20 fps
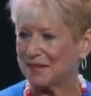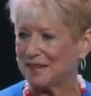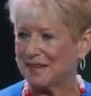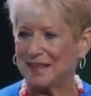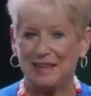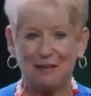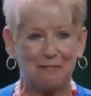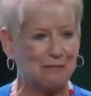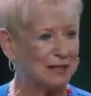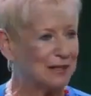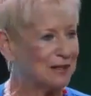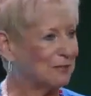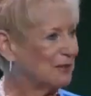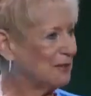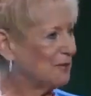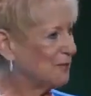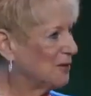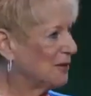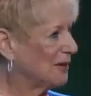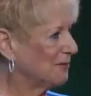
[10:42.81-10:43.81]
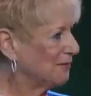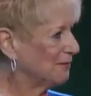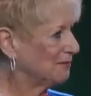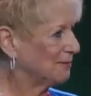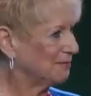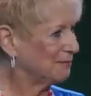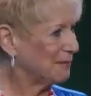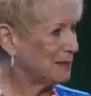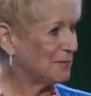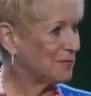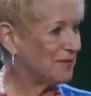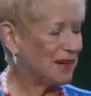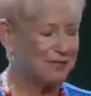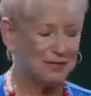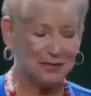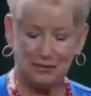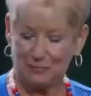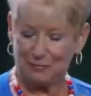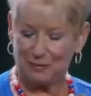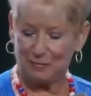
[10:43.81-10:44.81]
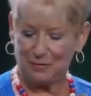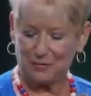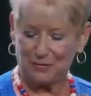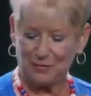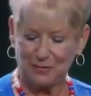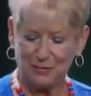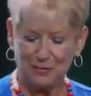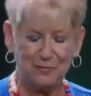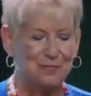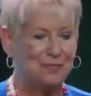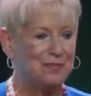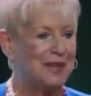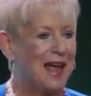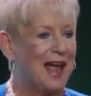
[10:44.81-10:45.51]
I got what, 3, 4, maybe 500 people in the room.